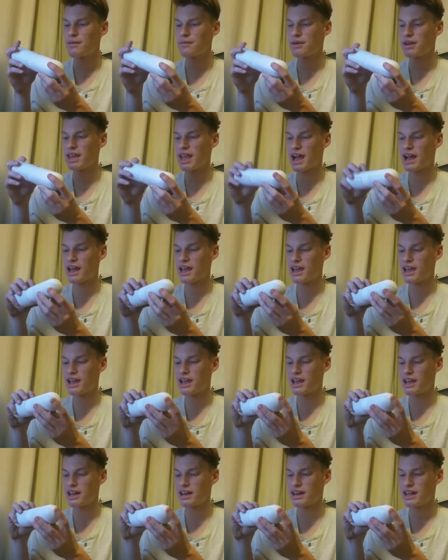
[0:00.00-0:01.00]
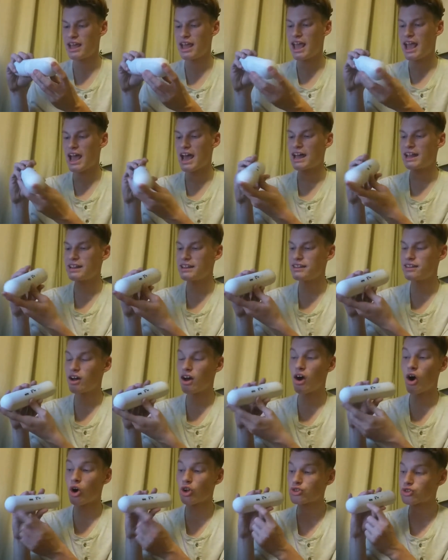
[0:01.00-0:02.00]
But yeah, and
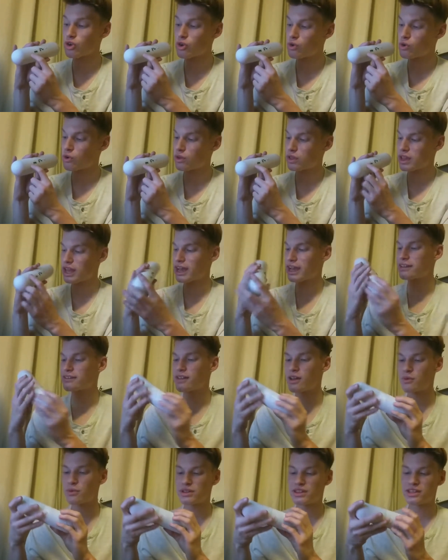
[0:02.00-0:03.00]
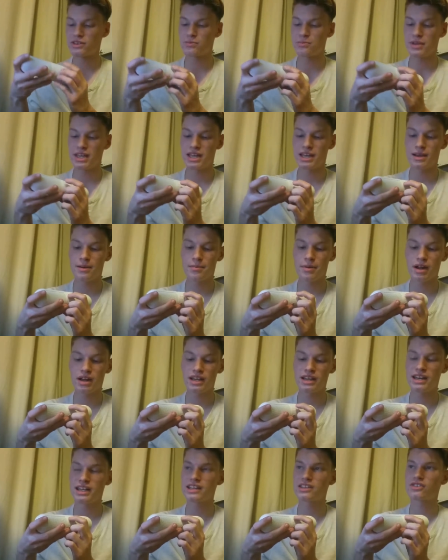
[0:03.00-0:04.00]
also, like I said, with this media
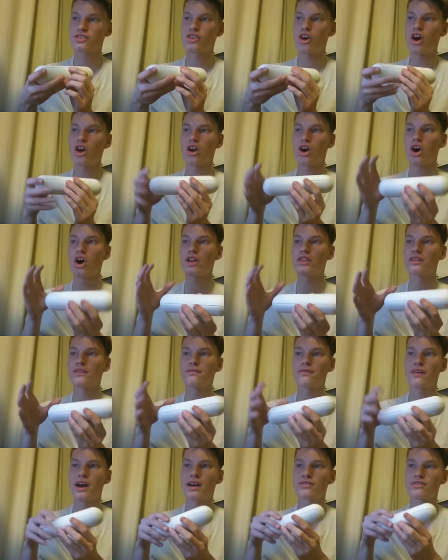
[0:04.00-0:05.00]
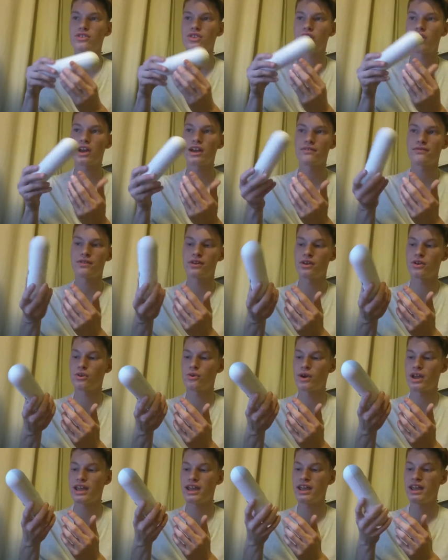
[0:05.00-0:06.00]
button, it's not on the Fivestar
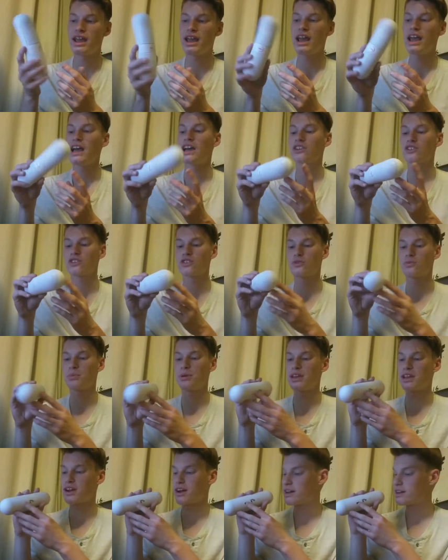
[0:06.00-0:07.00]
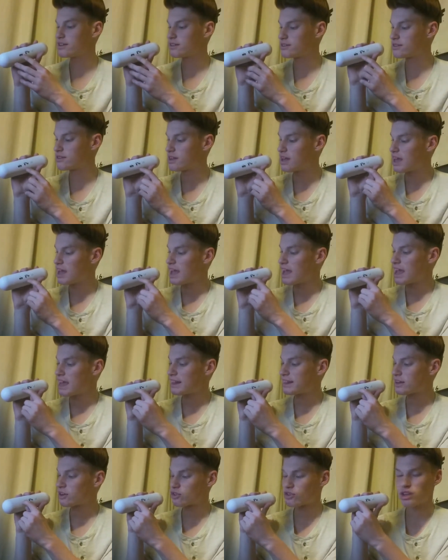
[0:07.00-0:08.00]
F808 just because
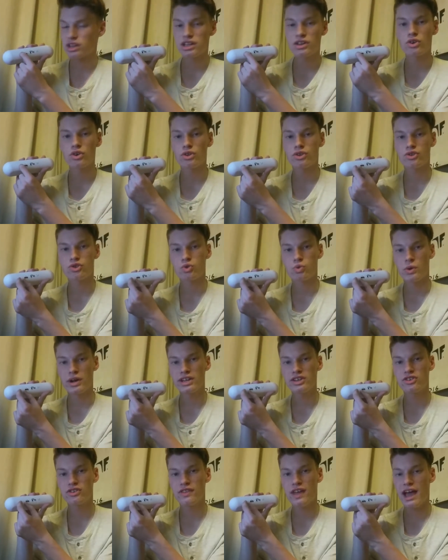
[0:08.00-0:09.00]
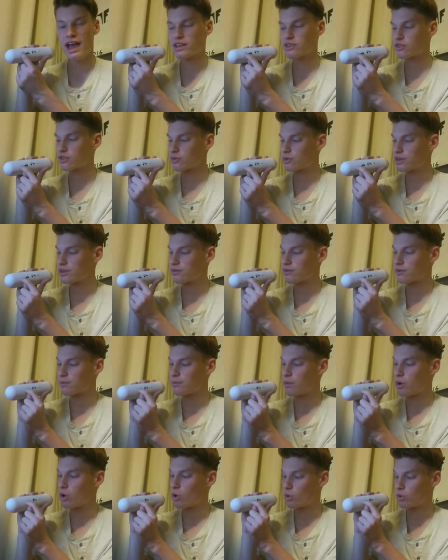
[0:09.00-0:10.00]
there's a little switch that has three
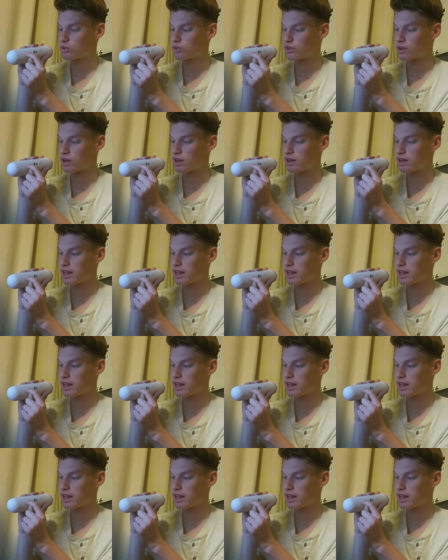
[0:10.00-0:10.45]
different modes,